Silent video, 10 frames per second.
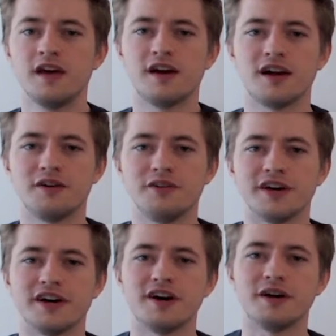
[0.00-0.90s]
Hello
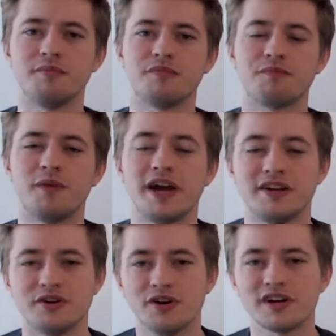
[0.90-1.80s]
there, I'm Aidan
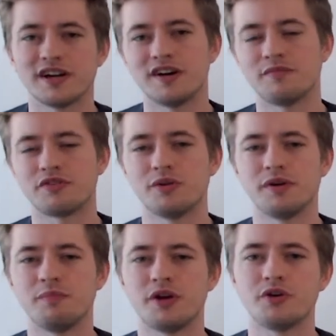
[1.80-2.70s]
Hogg and I'm from
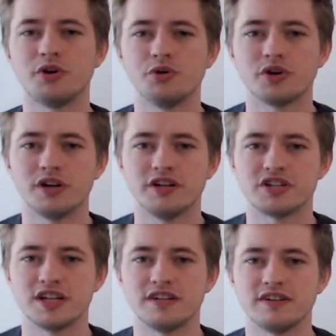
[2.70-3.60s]
Imperial College
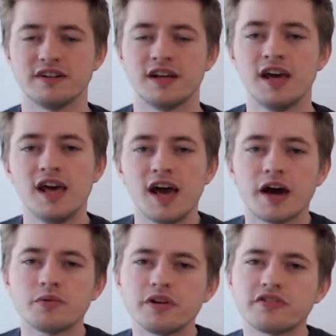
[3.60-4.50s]
London.
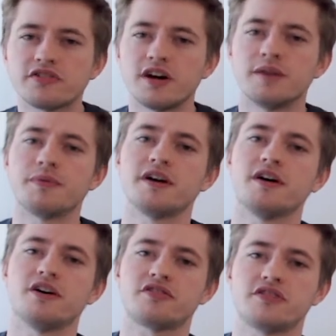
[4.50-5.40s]
And we'll start by
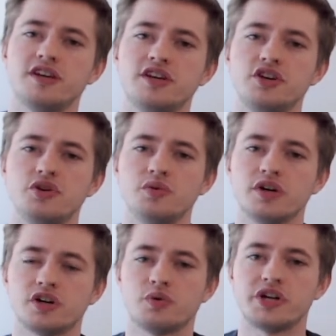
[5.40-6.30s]
asking you a
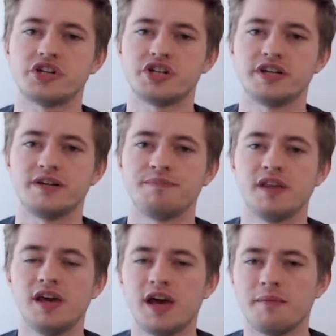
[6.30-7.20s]
question.
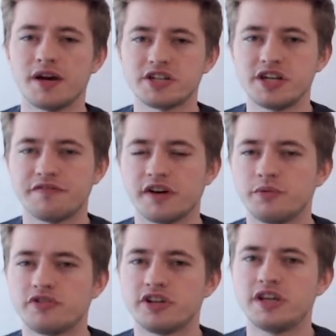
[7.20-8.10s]
Imagine if I was
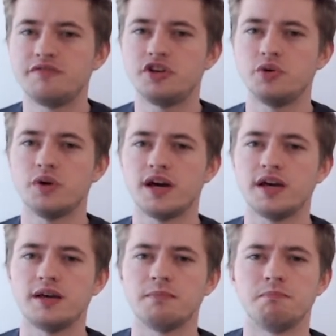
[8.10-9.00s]
to give you
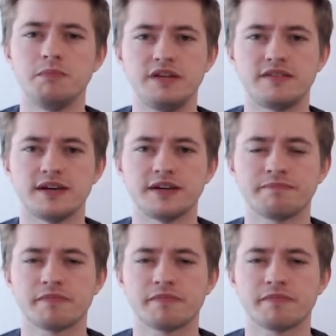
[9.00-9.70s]
a meeting